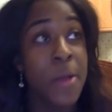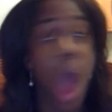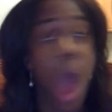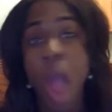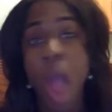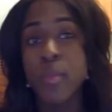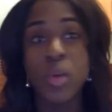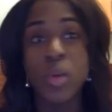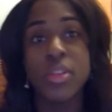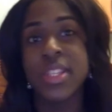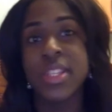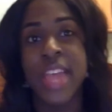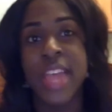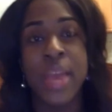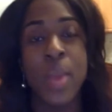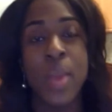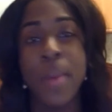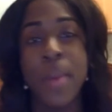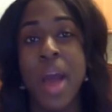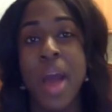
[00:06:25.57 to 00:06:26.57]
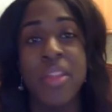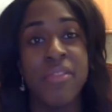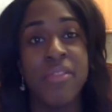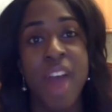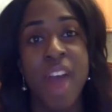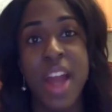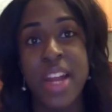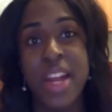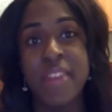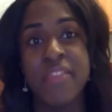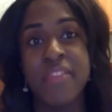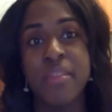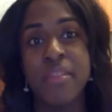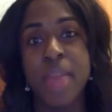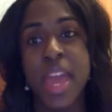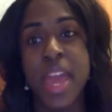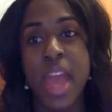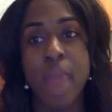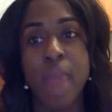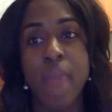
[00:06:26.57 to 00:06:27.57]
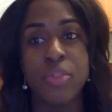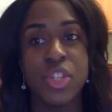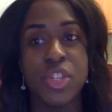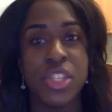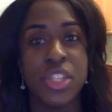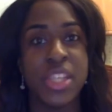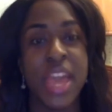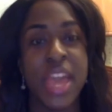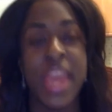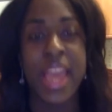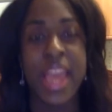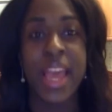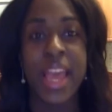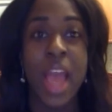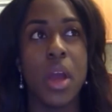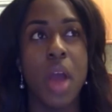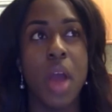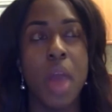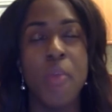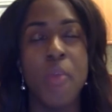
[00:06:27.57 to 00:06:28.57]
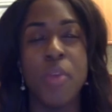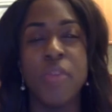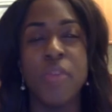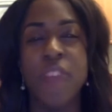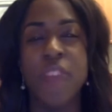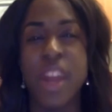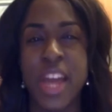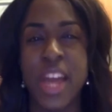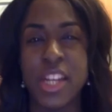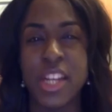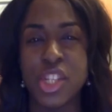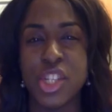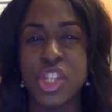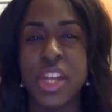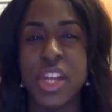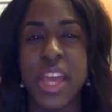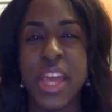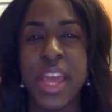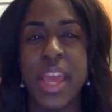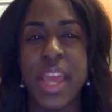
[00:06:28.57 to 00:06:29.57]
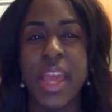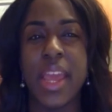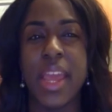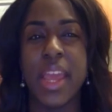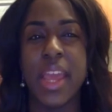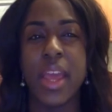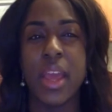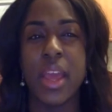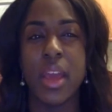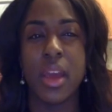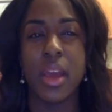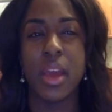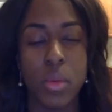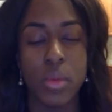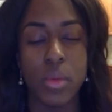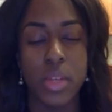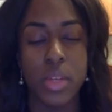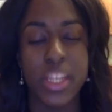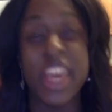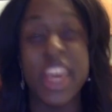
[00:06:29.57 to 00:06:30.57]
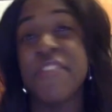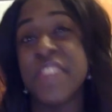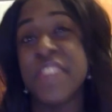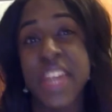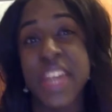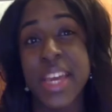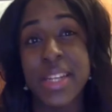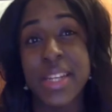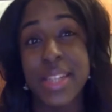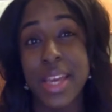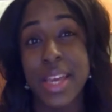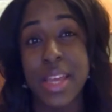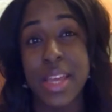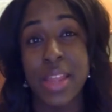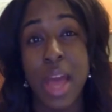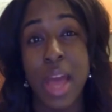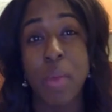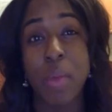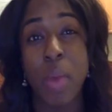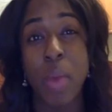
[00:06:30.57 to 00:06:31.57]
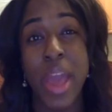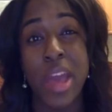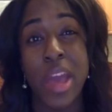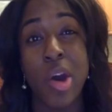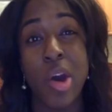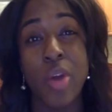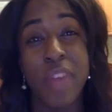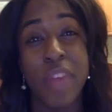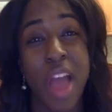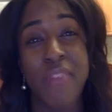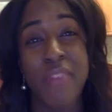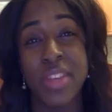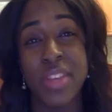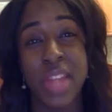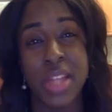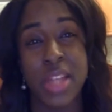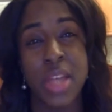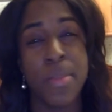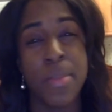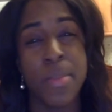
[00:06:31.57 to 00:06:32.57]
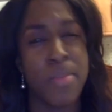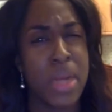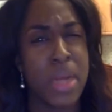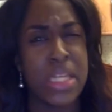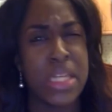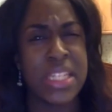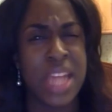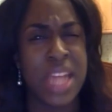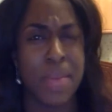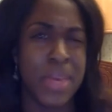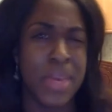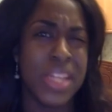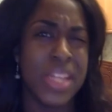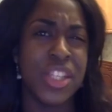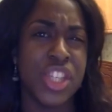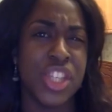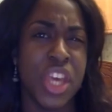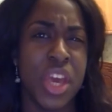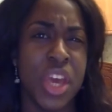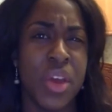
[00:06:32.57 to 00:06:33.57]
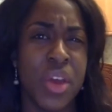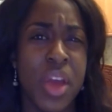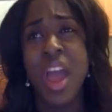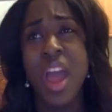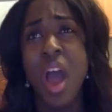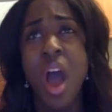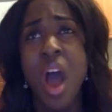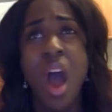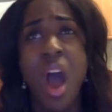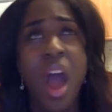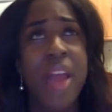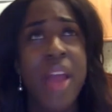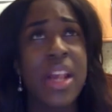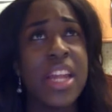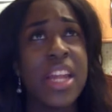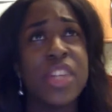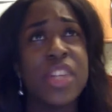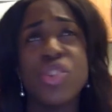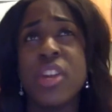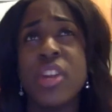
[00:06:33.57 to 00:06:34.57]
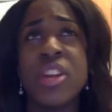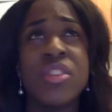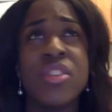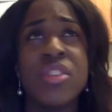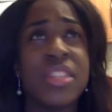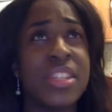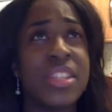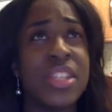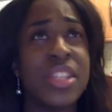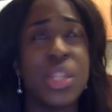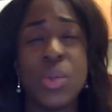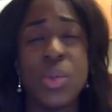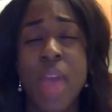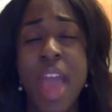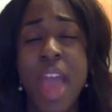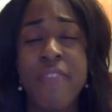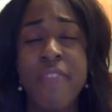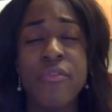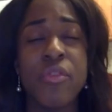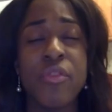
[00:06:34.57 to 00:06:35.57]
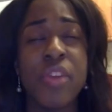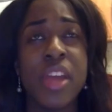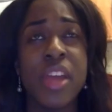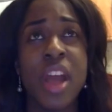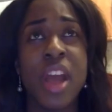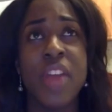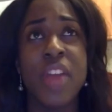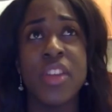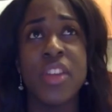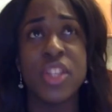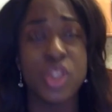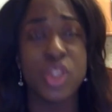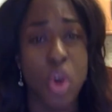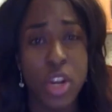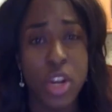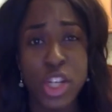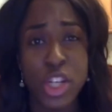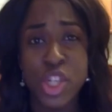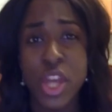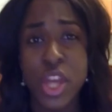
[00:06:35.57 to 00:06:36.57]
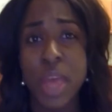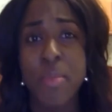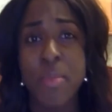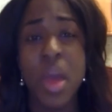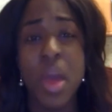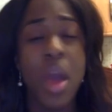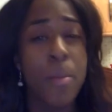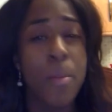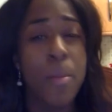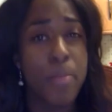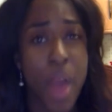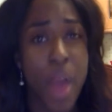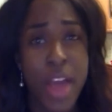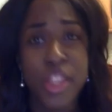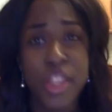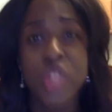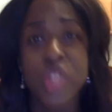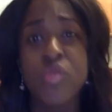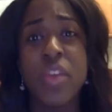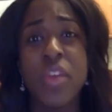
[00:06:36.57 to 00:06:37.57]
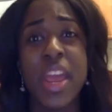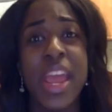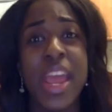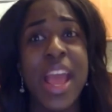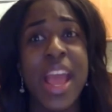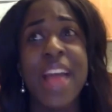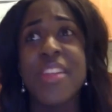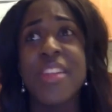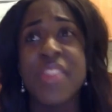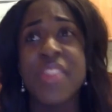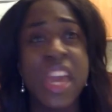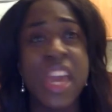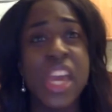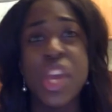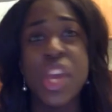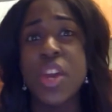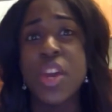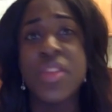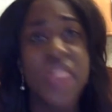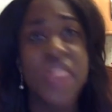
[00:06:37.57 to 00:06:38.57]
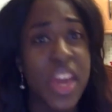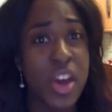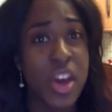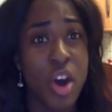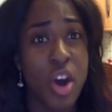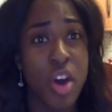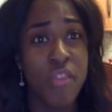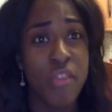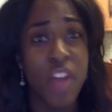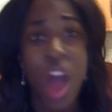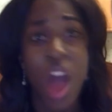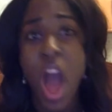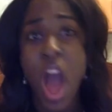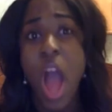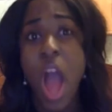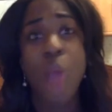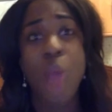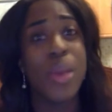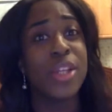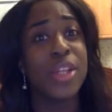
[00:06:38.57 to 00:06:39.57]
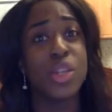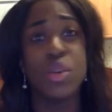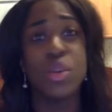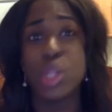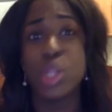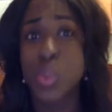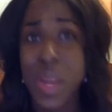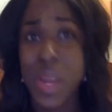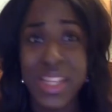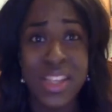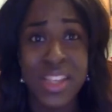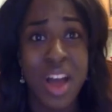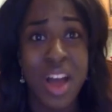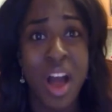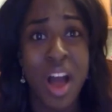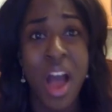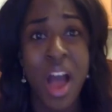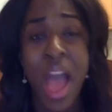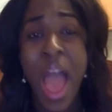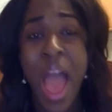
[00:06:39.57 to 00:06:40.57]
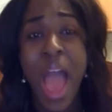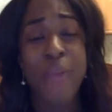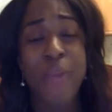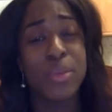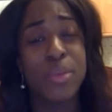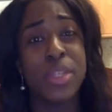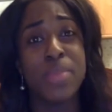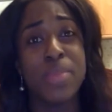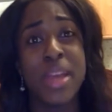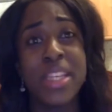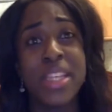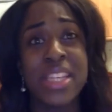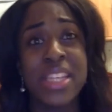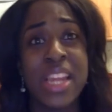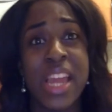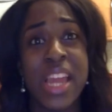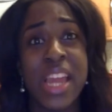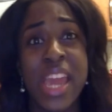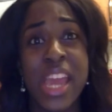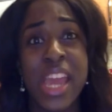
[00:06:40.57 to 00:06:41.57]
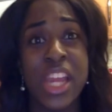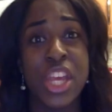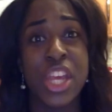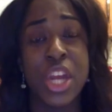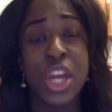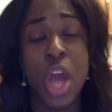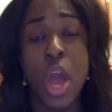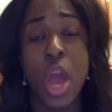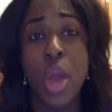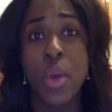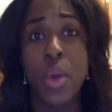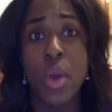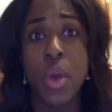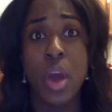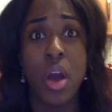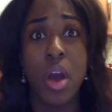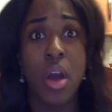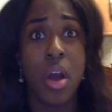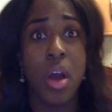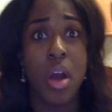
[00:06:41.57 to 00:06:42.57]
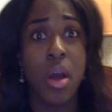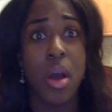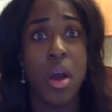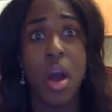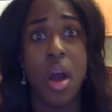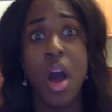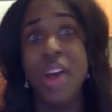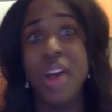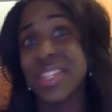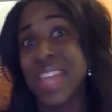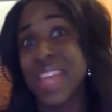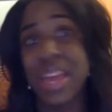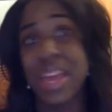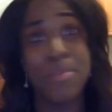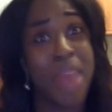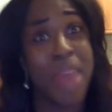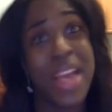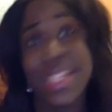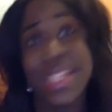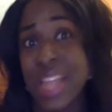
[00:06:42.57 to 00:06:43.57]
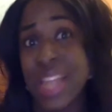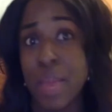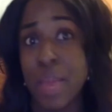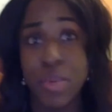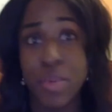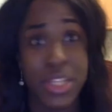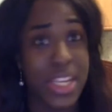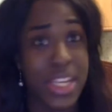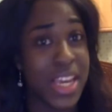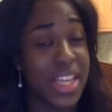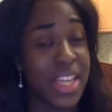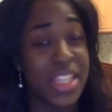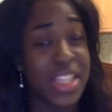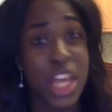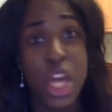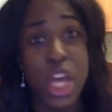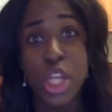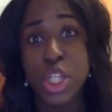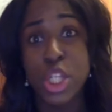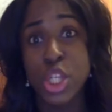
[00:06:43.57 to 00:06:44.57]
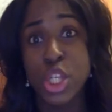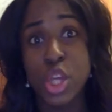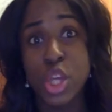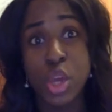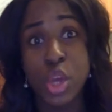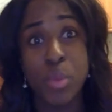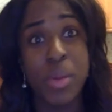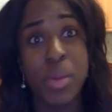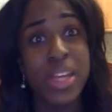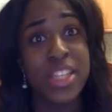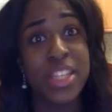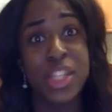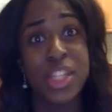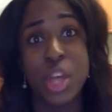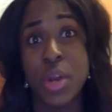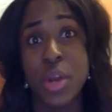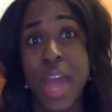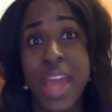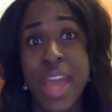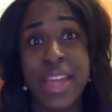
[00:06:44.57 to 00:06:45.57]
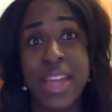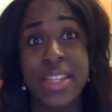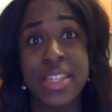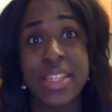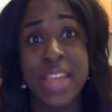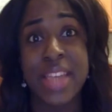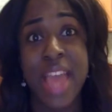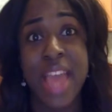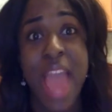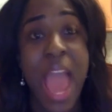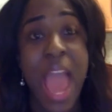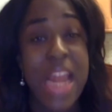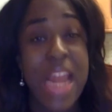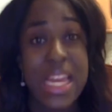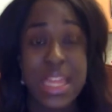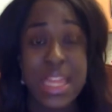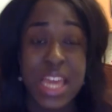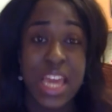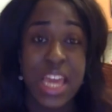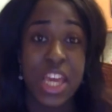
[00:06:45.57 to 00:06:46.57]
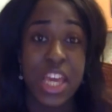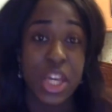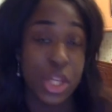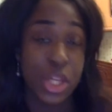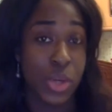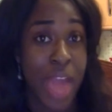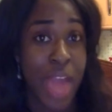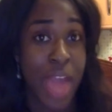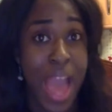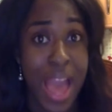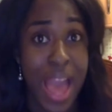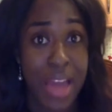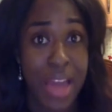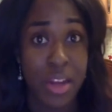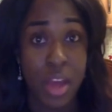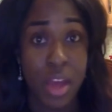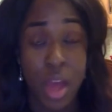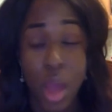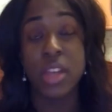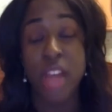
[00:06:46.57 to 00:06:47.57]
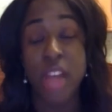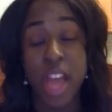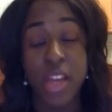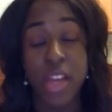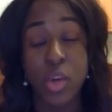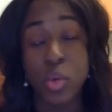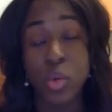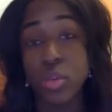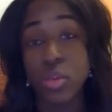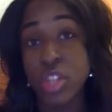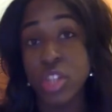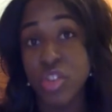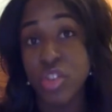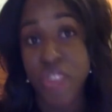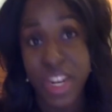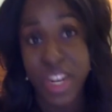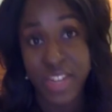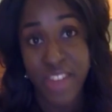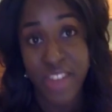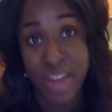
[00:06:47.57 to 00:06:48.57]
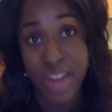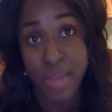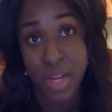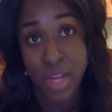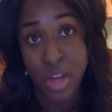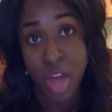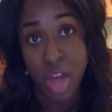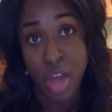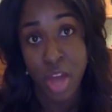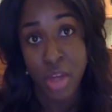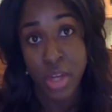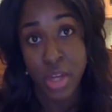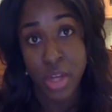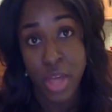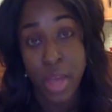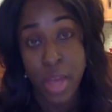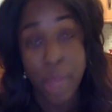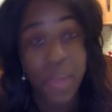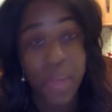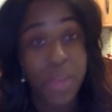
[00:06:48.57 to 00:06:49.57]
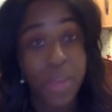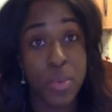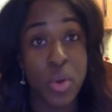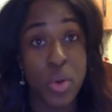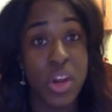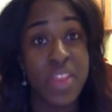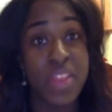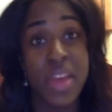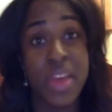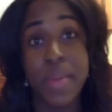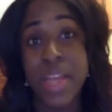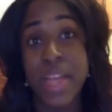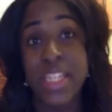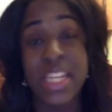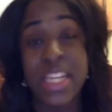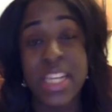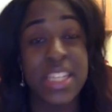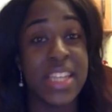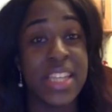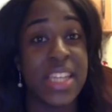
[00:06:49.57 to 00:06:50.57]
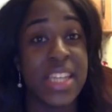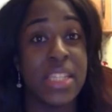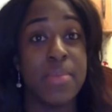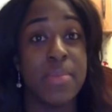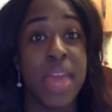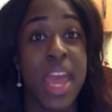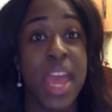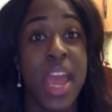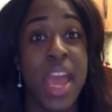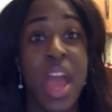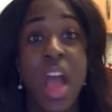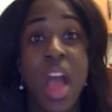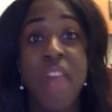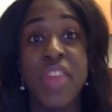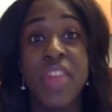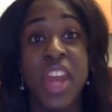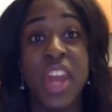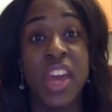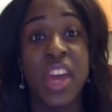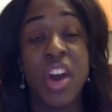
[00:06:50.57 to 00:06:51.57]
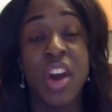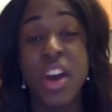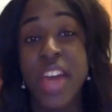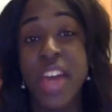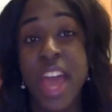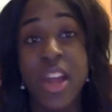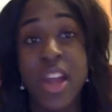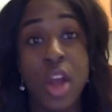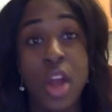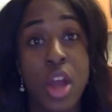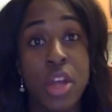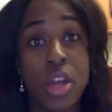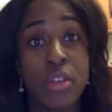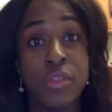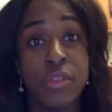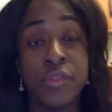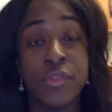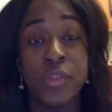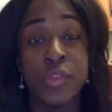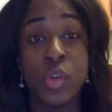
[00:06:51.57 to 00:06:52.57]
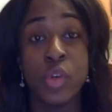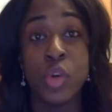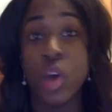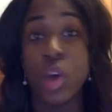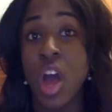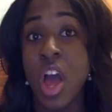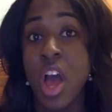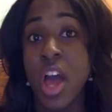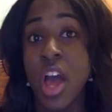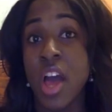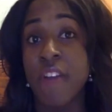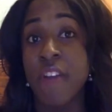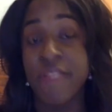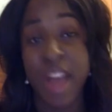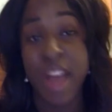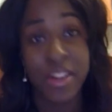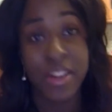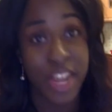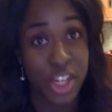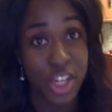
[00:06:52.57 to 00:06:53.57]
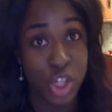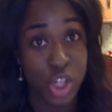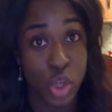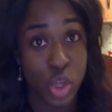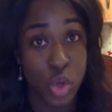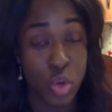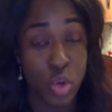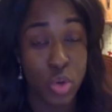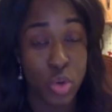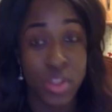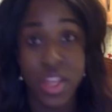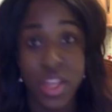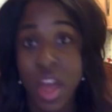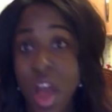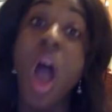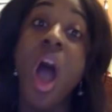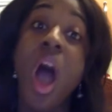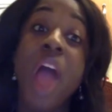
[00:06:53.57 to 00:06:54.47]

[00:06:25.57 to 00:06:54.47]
I'm not saying whip out the violin for me, I'm just saying I'm not financially gifted in that way of having that type of money to tap into. I literally looked into every other scholarship, bursary thing you can think of. I went on Twitter and was basically, asking bare celebrities to please donate anything you can. I called career development loan people and they basically said to me that I can't get a loan for a foundation course.